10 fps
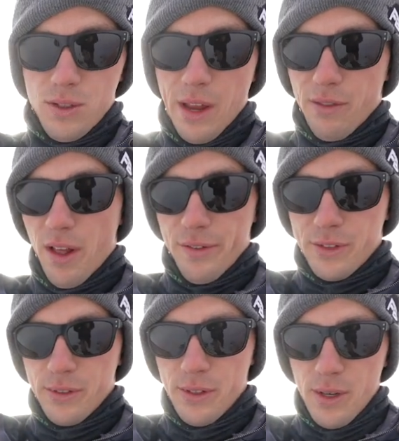save
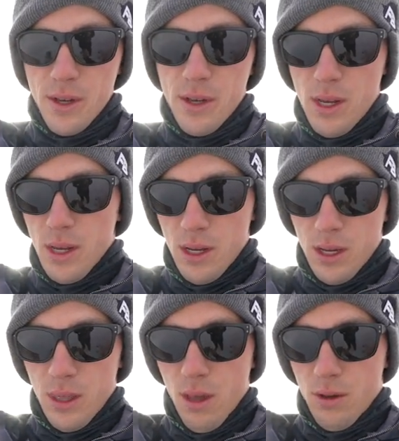lives.
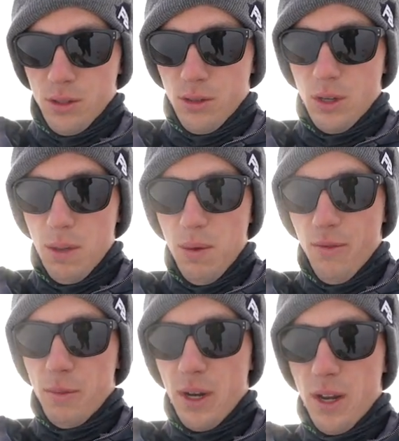And they also keep me
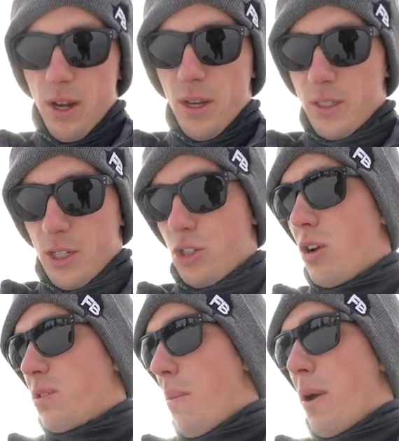from getting headaches. I just
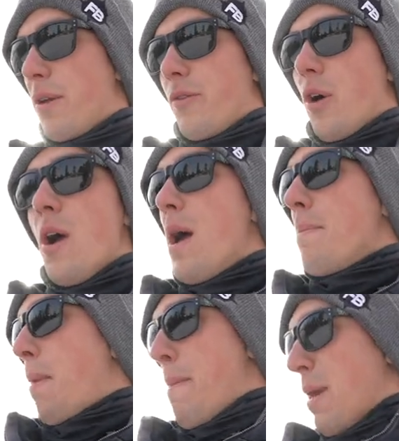lost my, I don't even know.
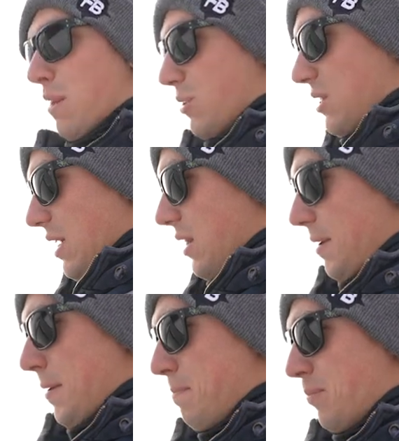My pin was in
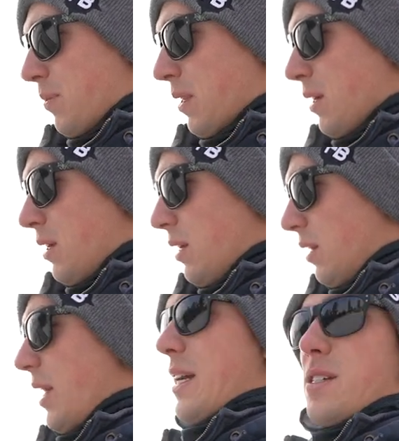there
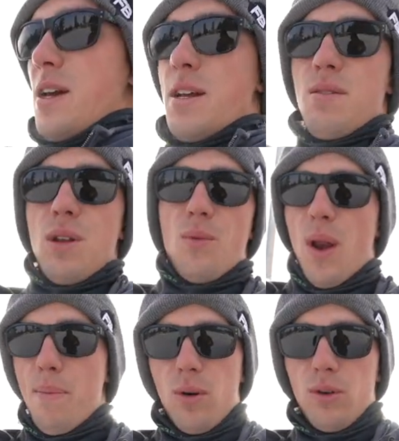last night, and
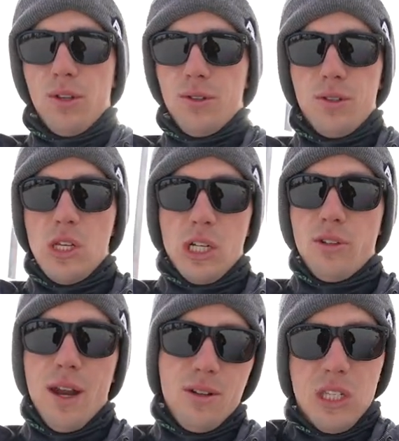when I pulled the jet
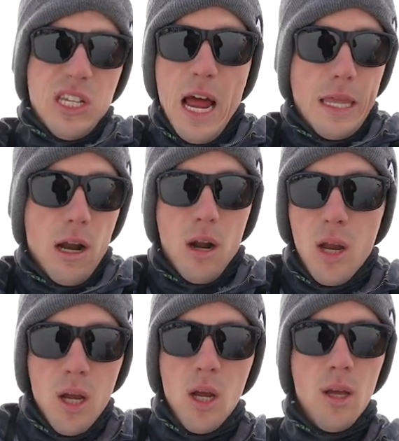sled out, it's not there.
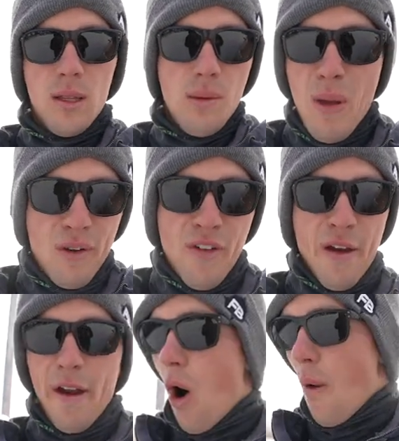The pin
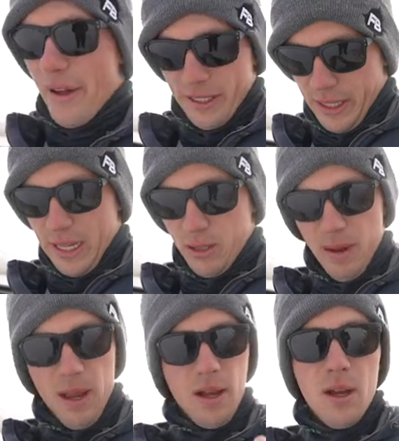fairy always gets
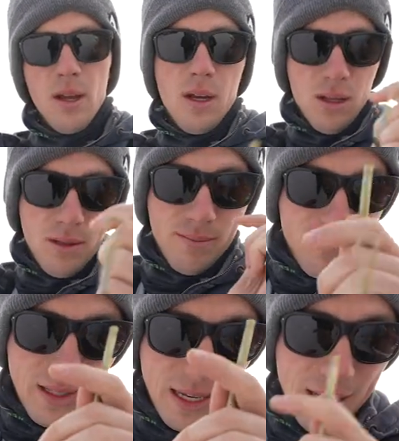me.
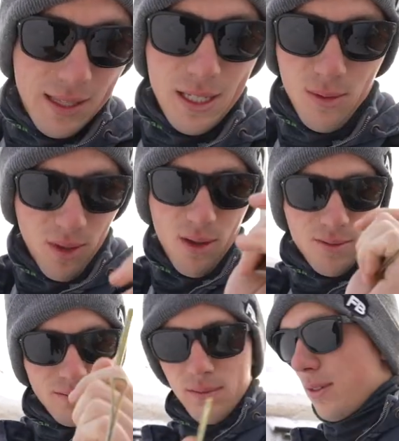Didn't get this one though.
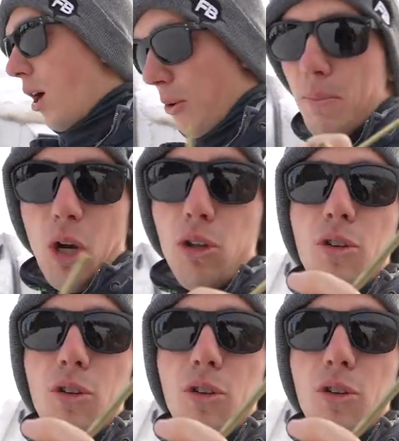I'm sure I'll